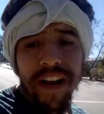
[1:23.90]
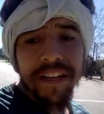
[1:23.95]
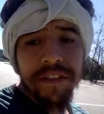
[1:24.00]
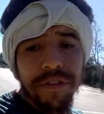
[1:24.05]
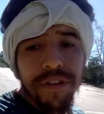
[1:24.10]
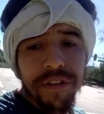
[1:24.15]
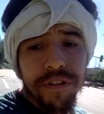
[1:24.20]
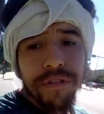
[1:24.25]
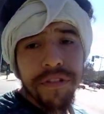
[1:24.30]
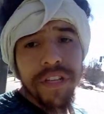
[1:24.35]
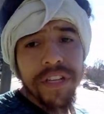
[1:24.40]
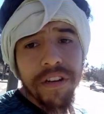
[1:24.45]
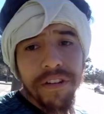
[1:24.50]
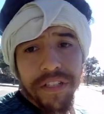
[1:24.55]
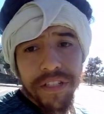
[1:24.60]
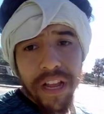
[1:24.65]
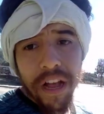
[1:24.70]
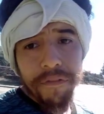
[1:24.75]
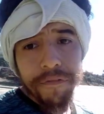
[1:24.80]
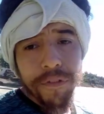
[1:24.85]
introducing
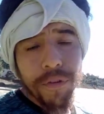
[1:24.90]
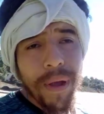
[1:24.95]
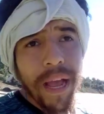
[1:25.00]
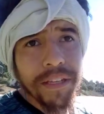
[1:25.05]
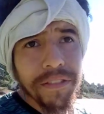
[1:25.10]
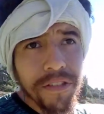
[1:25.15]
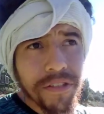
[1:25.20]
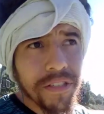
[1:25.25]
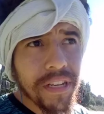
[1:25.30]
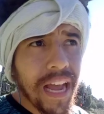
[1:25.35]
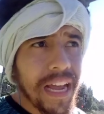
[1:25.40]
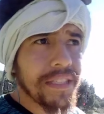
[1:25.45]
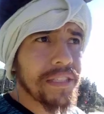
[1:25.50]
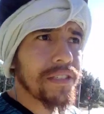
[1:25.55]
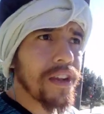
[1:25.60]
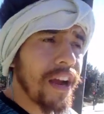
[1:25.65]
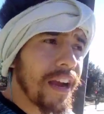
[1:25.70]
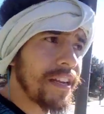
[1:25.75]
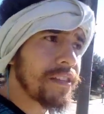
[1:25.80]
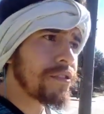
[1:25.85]
yourself to exercise,
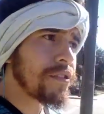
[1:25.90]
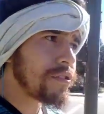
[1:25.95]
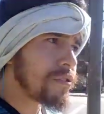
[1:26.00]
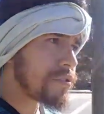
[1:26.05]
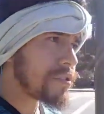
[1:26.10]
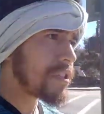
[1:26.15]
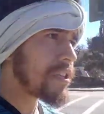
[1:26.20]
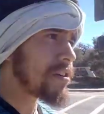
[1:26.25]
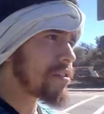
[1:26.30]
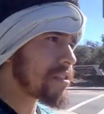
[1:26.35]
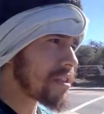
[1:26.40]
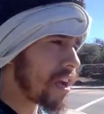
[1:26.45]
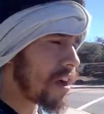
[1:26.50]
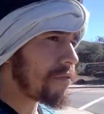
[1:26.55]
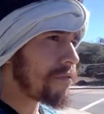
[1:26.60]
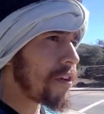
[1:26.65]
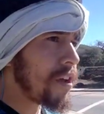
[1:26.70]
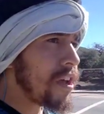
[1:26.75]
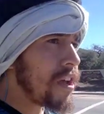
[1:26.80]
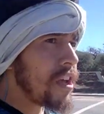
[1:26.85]
start introducing
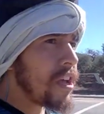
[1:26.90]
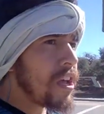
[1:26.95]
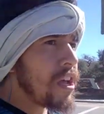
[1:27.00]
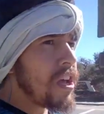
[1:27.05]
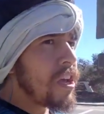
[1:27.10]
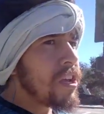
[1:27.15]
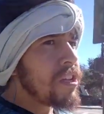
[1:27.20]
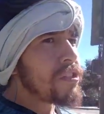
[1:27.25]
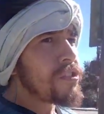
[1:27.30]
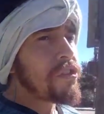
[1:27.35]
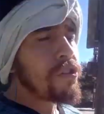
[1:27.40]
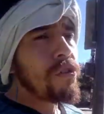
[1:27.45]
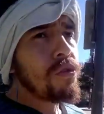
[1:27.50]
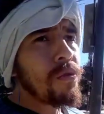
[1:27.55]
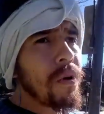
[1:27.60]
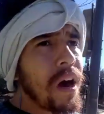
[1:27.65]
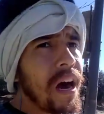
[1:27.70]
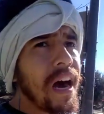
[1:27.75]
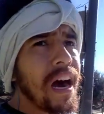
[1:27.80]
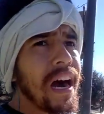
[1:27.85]
yourself
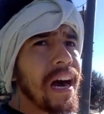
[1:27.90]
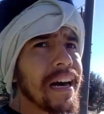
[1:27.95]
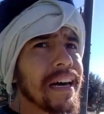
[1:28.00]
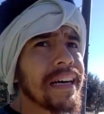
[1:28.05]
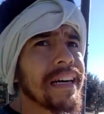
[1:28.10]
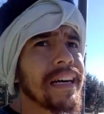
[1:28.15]
to uh,